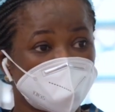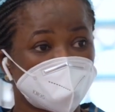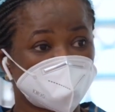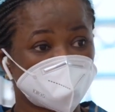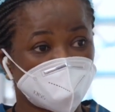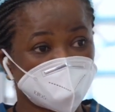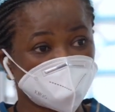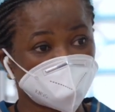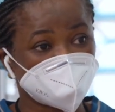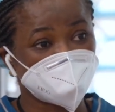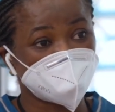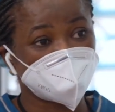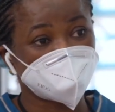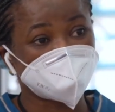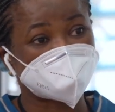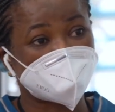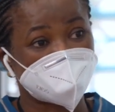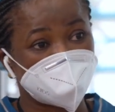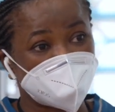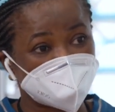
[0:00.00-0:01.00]
It also
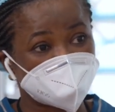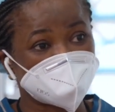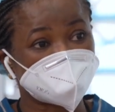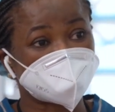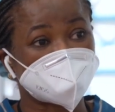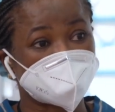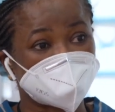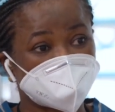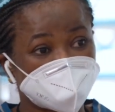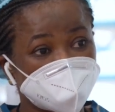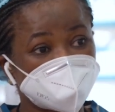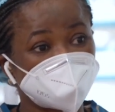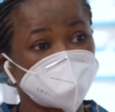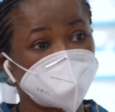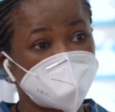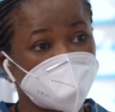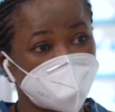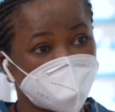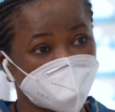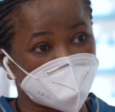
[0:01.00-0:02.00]
damages the teeth
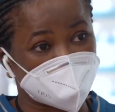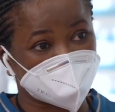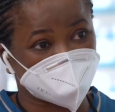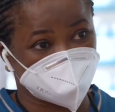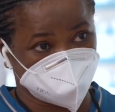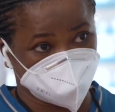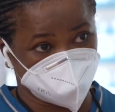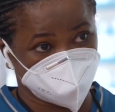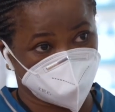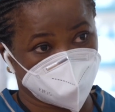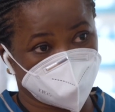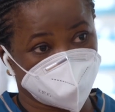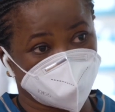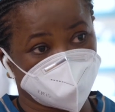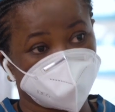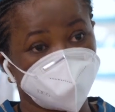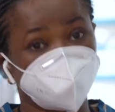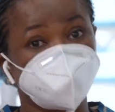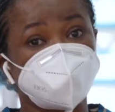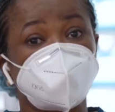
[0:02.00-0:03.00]
really fast.
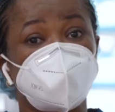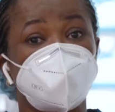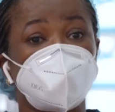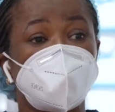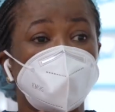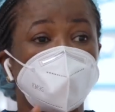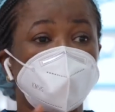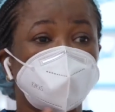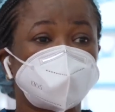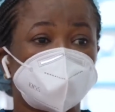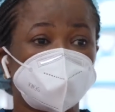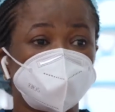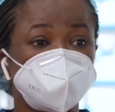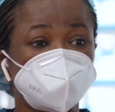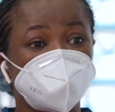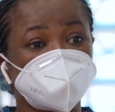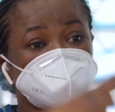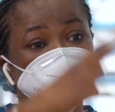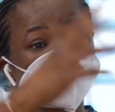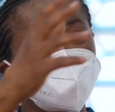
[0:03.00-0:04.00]
So for your age and
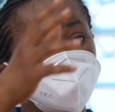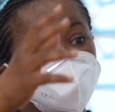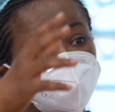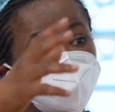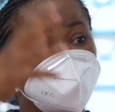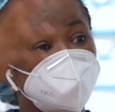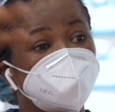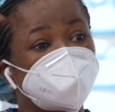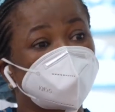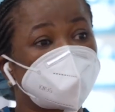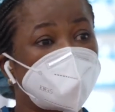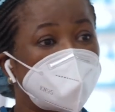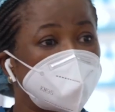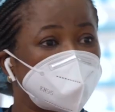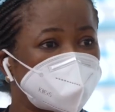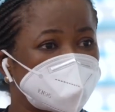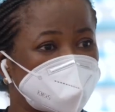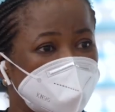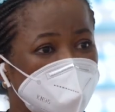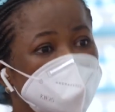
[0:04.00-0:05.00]
to yourself, your
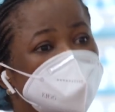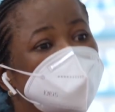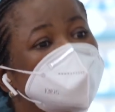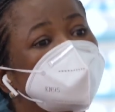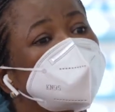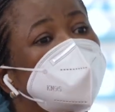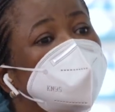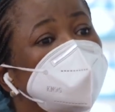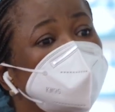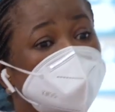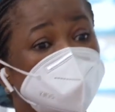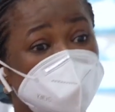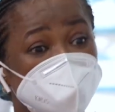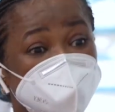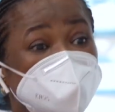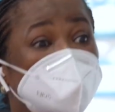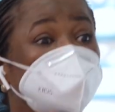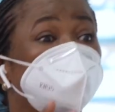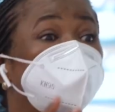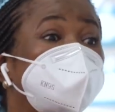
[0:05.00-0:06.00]
friends, I tell them,
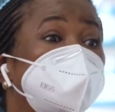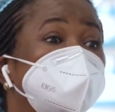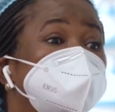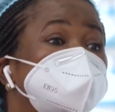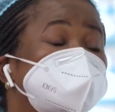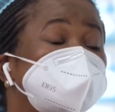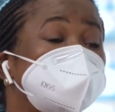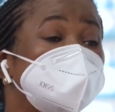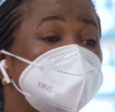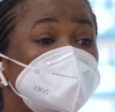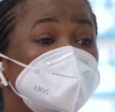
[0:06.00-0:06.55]
if your friend is